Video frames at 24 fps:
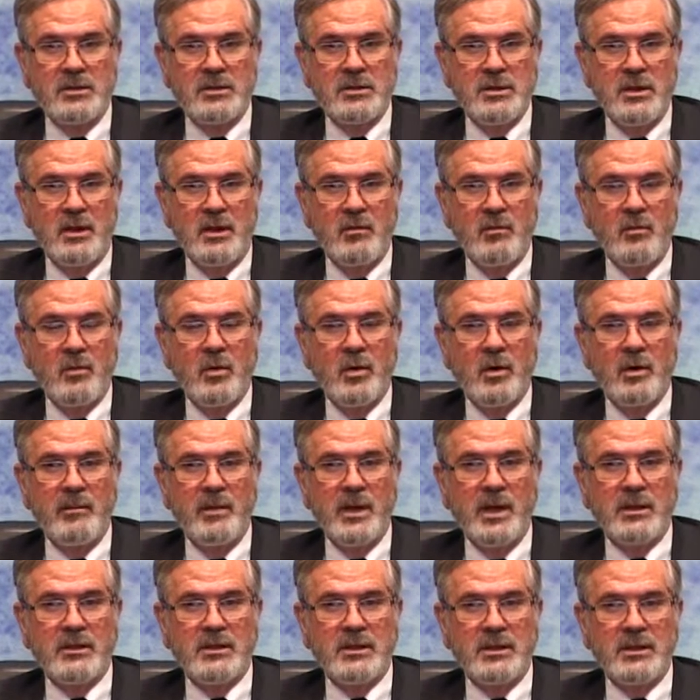to know more
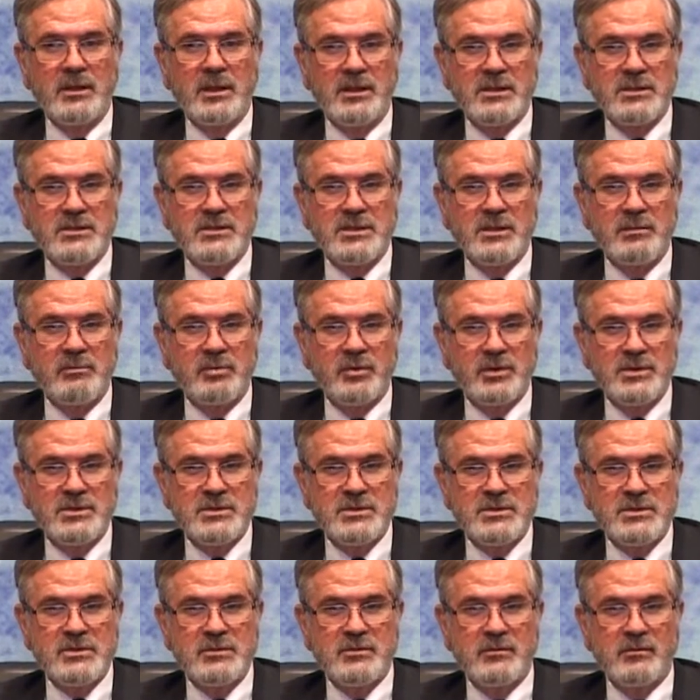about the Tennessee
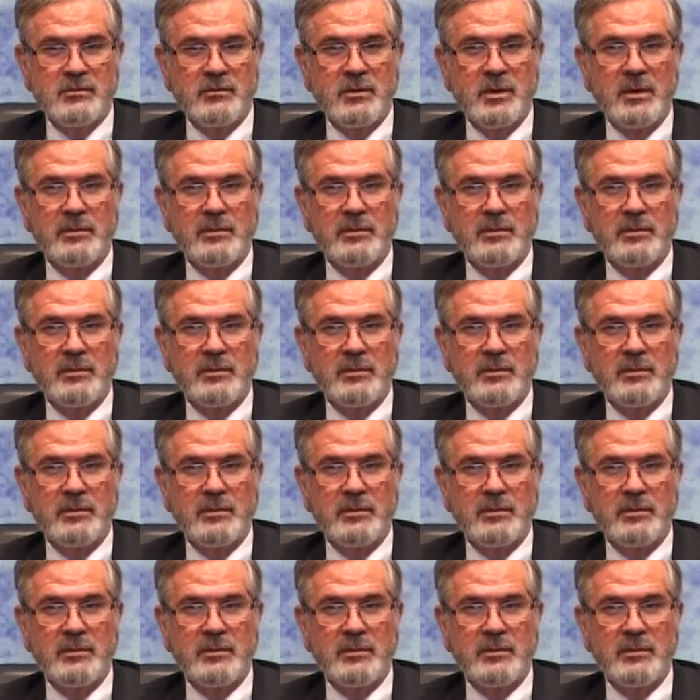prisons from